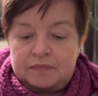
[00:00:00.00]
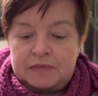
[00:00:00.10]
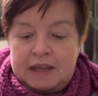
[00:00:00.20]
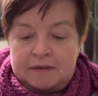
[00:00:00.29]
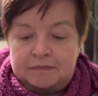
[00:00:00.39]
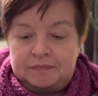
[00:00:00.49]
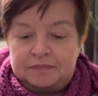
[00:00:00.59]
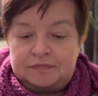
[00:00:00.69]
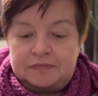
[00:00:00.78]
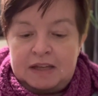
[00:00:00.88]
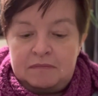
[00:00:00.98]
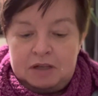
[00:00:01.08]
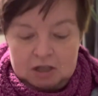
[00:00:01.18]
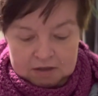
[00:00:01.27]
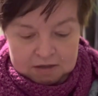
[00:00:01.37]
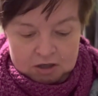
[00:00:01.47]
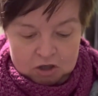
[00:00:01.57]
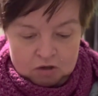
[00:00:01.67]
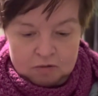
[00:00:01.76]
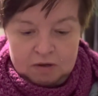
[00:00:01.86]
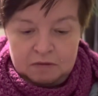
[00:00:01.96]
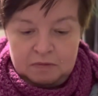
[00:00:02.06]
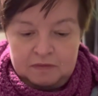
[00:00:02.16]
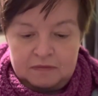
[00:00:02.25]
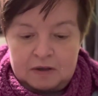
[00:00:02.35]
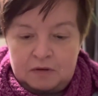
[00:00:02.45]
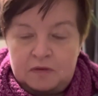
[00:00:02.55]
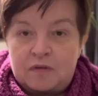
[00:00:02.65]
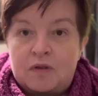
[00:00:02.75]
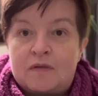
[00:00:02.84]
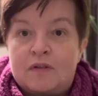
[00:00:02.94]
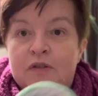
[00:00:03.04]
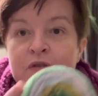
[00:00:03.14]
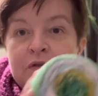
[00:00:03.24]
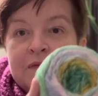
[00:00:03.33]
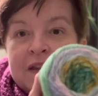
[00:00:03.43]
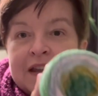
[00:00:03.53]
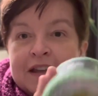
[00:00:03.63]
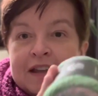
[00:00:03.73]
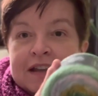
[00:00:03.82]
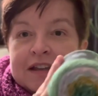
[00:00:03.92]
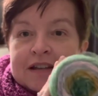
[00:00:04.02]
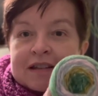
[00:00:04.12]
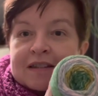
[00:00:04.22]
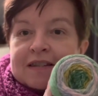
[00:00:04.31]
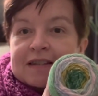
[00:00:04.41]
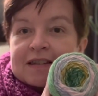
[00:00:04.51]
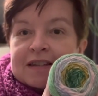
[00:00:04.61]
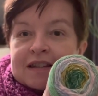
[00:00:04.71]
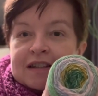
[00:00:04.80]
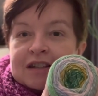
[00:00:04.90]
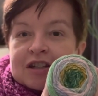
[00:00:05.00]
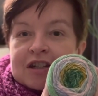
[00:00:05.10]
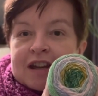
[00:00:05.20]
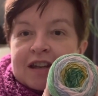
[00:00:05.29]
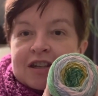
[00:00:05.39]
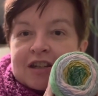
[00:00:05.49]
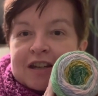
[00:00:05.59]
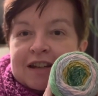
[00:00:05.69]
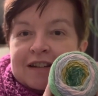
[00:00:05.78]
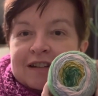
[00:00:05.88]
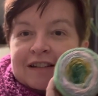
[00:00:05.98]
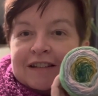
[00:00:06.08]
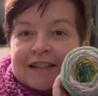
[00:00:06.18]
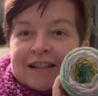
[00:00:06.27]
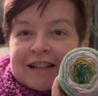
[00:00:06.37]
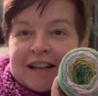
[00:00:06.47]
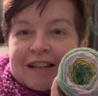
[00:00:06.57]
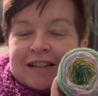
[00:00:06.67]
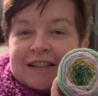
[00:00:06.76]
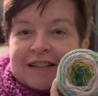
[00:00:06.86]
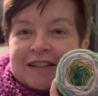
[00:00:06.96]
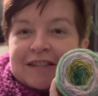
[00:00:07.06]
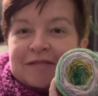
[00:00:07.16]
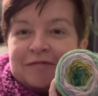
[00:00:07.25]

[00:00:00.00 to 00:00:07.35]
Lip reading: yeah, let me just show you without further ado. It's changing colors.